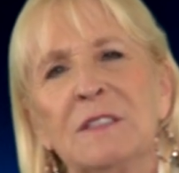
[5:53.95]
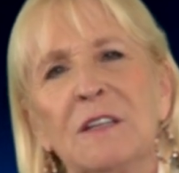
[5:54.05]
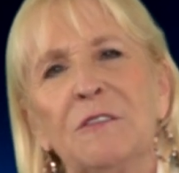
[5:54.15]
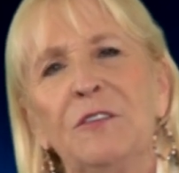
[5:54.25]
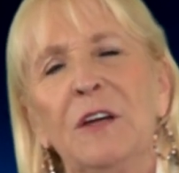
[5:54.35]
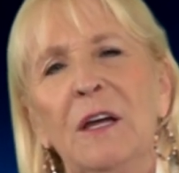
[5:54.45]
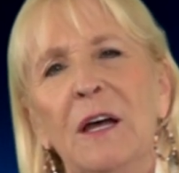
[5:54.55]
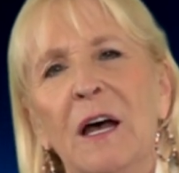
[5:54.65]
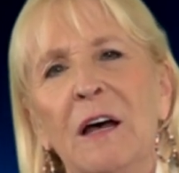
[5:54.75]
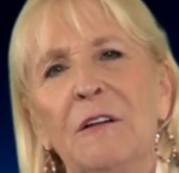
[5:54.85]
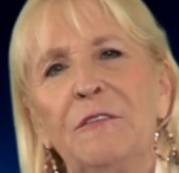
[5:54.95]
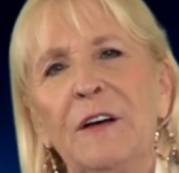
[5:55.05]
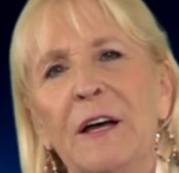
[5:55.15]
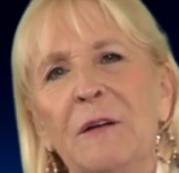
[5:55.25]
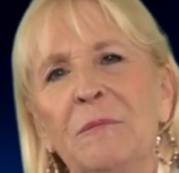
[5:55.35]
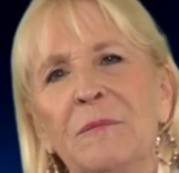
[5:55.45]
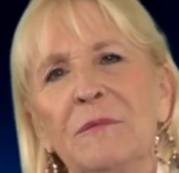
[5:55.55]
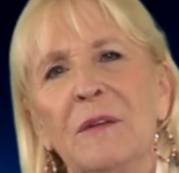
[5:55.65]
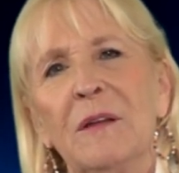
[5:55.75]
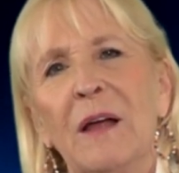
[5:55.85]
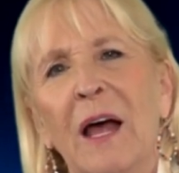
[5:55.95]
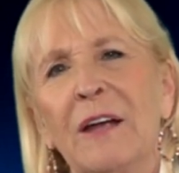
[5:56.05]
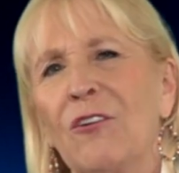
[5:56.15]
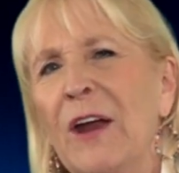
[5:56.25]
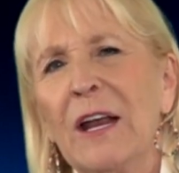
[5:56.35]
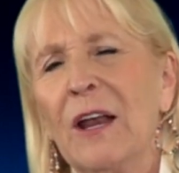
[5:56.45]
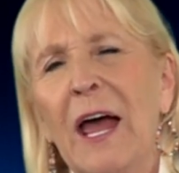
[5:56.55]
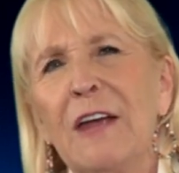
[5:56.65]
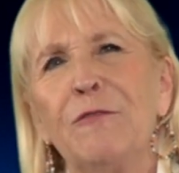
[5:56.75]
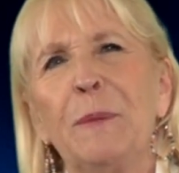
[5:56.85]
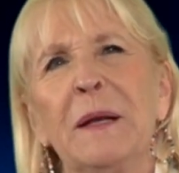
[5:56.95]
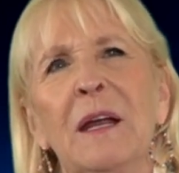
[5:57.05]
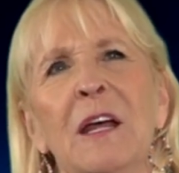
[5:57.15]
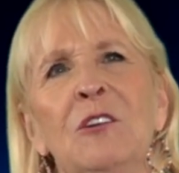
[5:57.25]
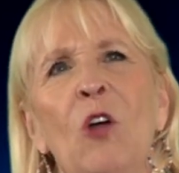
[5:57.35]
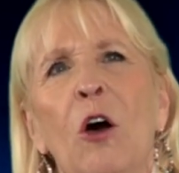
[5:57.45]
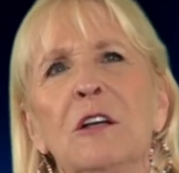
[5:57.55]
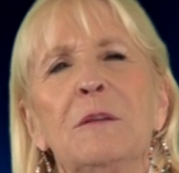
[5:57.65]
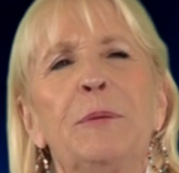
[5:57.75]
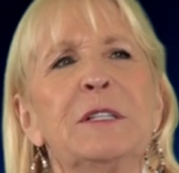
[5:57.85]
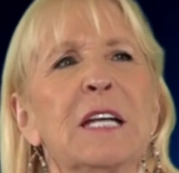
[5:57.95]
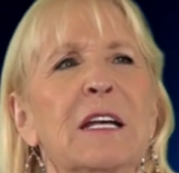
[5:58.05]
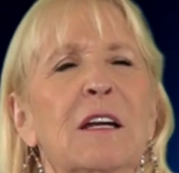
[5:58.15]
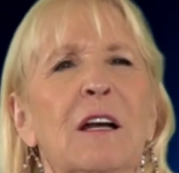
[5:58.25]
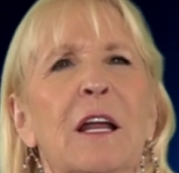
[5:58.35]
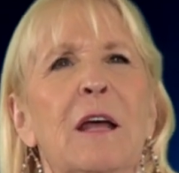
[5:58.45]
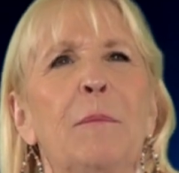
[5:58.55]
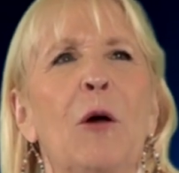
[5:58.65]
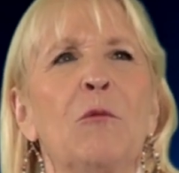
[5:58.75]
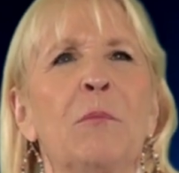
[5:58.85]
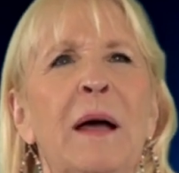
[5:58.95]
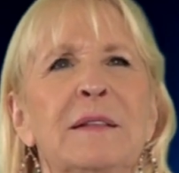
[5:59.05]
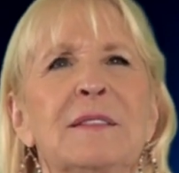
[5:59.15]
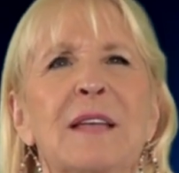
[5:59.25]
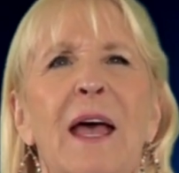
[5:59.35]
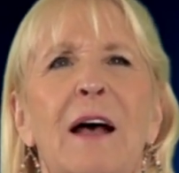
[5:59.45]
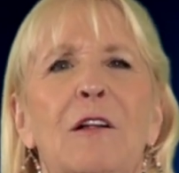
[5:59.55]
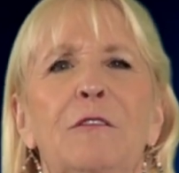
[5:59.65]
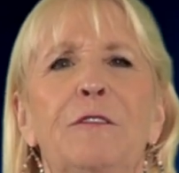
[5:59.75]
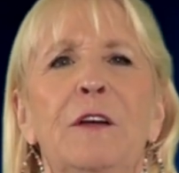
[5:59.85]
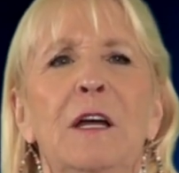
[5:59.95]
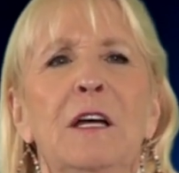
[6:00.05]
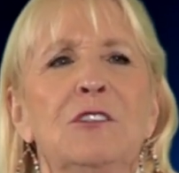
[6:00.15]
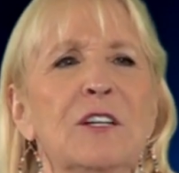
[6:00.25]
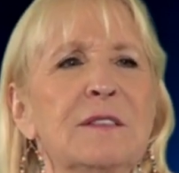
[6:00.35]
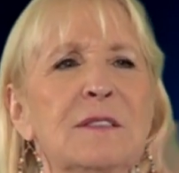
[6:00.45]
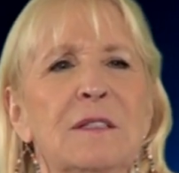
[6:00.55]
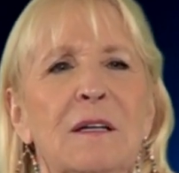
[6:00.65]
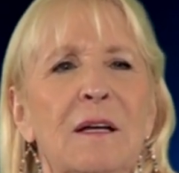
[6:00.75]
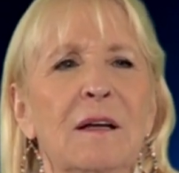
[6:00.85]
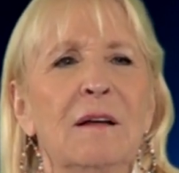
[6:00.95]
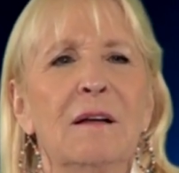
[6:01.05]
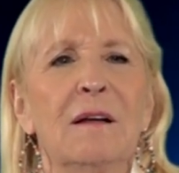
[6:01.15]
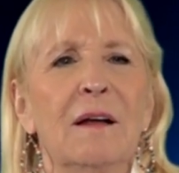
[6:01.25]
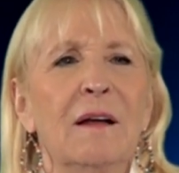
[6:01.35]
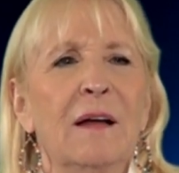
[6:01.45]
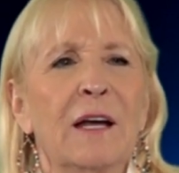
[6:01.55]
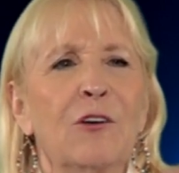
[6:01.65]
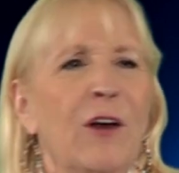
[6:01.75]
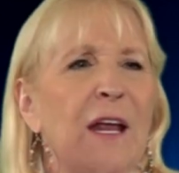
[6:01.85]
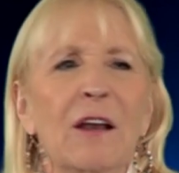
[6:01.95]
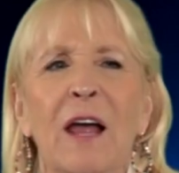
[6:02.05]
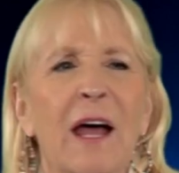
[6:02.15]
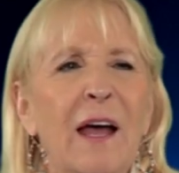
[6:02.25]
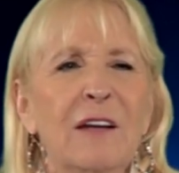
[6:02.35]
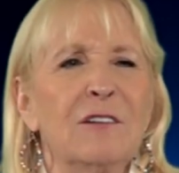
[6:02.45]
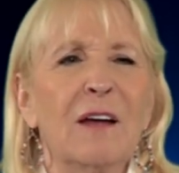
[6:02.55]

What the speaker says: of a great life, but not particularly about myself, just a great life.